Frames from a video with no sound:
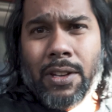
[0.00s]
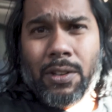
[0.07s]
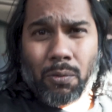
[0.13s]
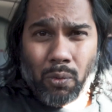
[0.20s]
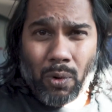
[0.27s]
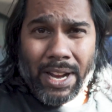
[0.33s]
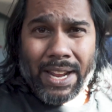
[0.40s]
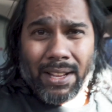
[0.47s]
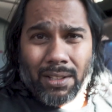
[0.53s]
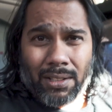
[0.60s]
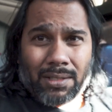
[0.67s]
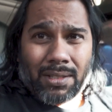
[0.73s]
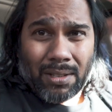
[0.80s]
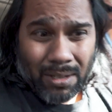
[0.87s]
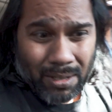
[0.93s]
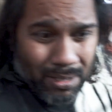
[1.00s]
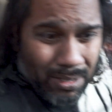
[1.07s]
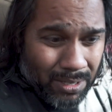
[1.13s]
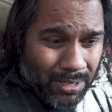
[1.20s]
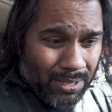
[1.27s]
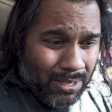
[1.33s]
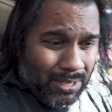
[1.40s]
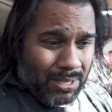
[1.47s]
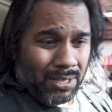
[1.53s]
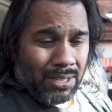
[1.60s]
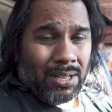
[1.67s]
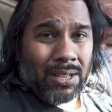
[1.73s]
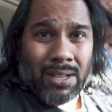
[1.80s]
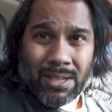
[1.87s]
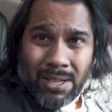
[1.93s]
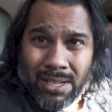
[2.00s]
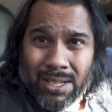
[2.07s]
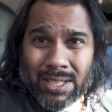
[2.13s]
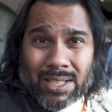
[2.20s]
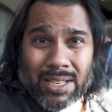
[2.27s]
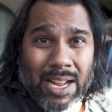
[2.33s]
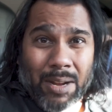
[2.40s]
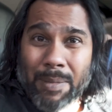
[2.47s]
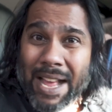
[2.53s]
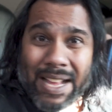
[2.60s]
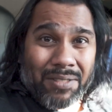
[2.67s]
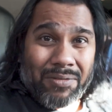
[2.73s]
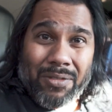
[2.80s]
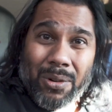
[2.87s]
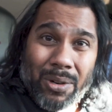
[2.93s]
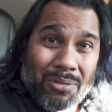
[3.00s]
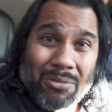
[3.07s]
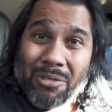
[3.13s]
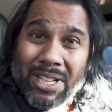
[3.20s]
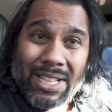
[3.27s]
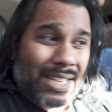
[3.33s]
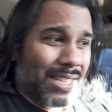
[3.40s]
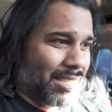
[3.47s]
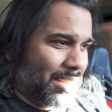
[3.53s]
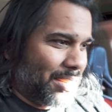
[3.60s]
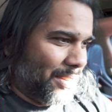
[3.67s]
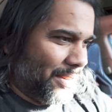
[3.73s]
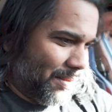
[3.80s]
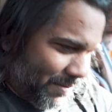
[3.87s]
The rails slide back and forth real easy.